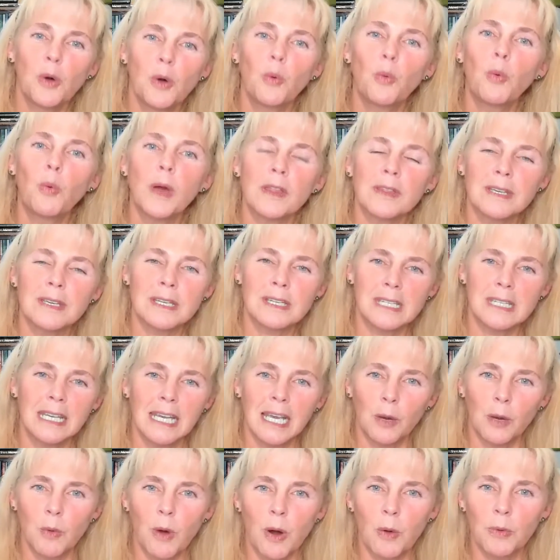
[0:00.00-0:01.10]
with
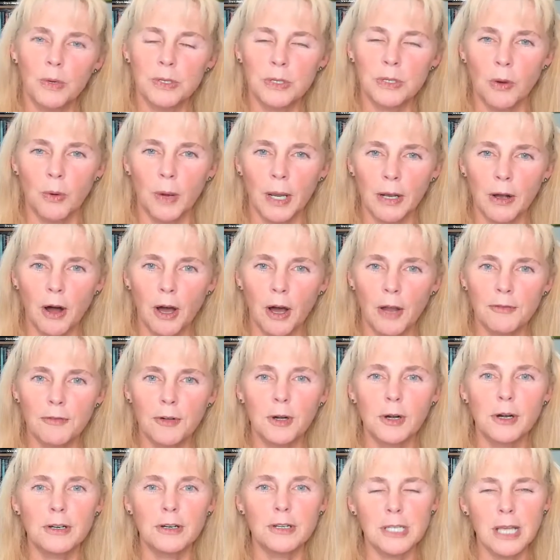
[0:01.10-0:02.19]
seeing what was going on for
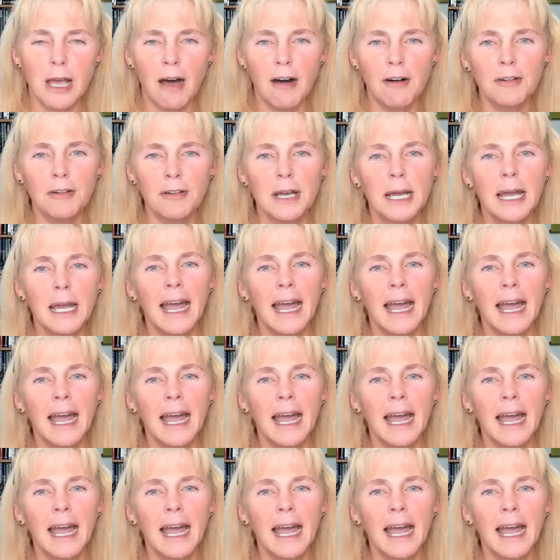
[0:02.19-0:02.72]
herself